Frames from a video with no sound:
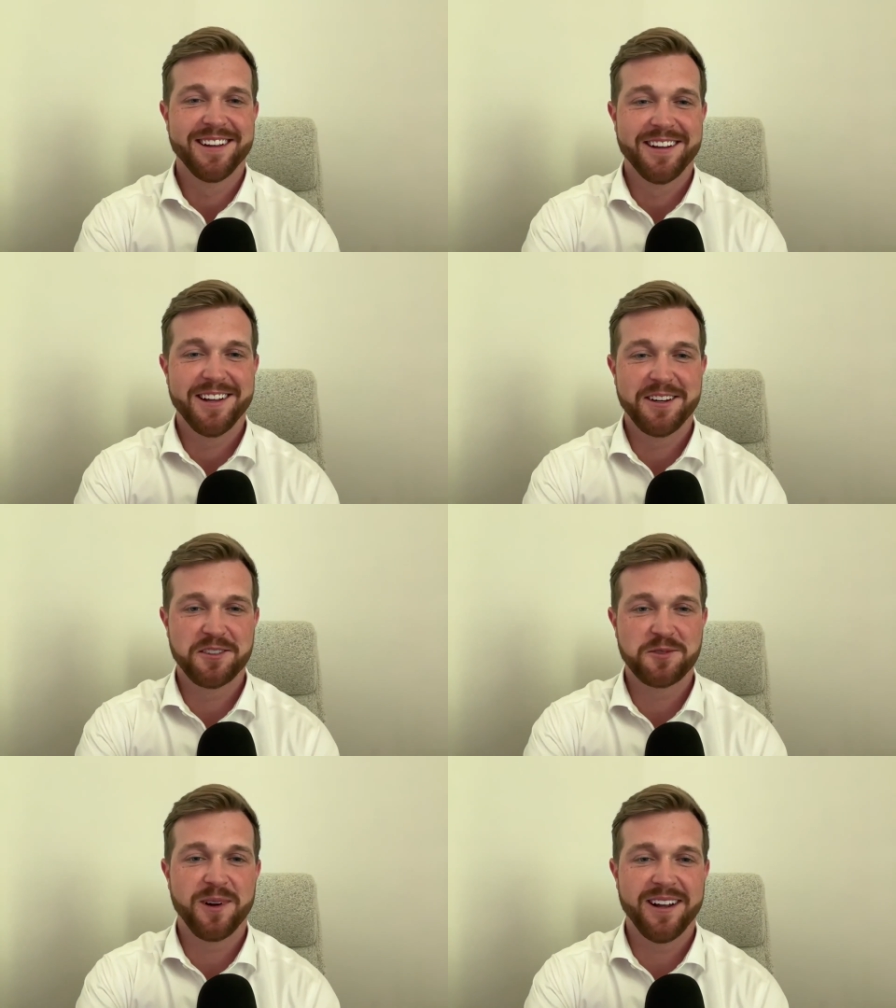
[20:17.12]

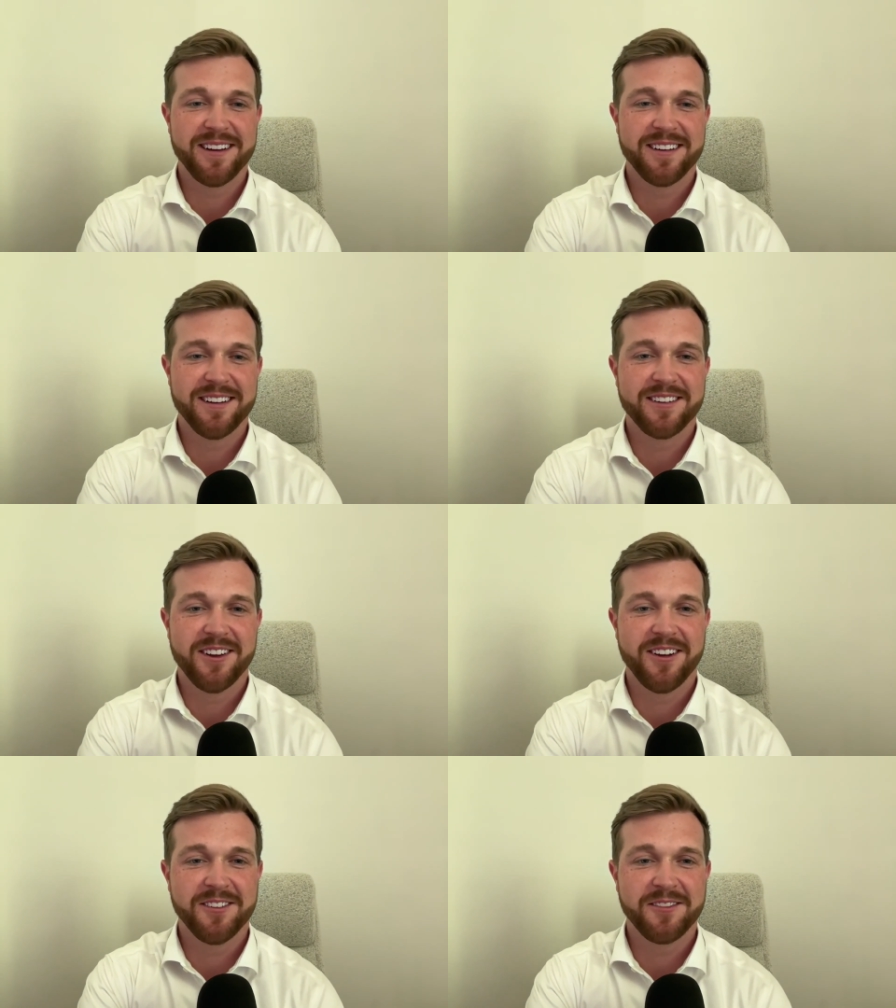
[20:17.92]
intertwined into
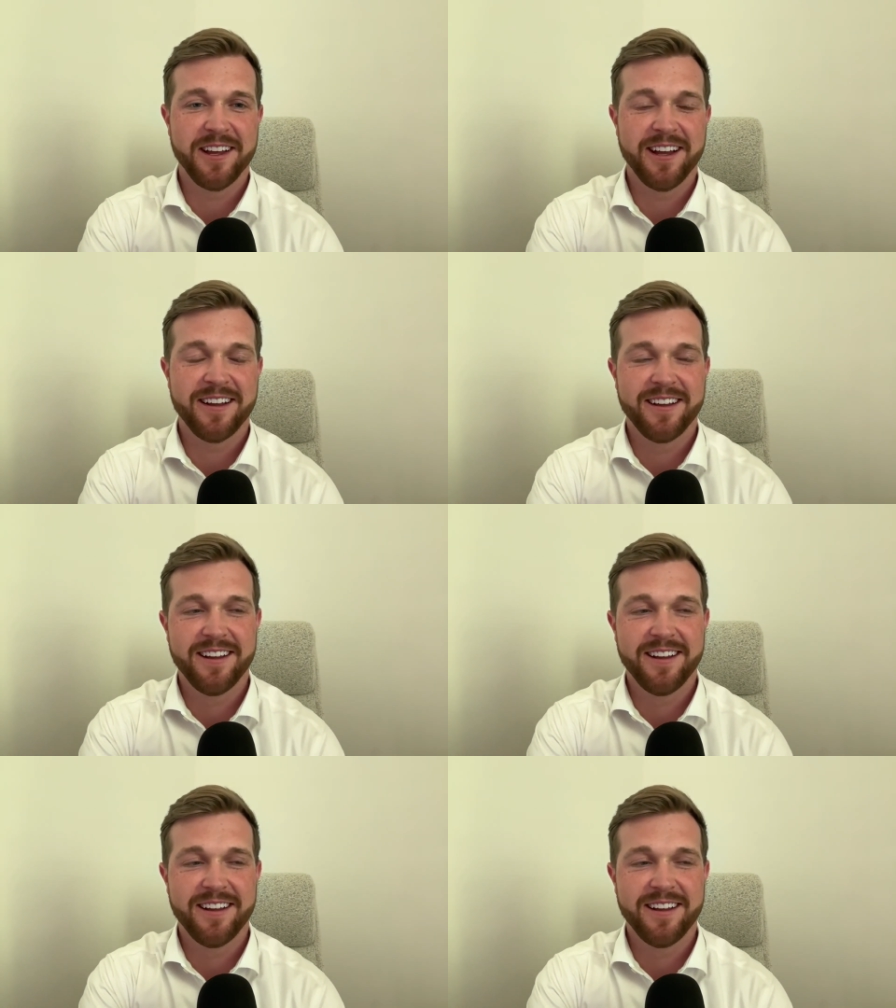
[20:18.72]
all of that.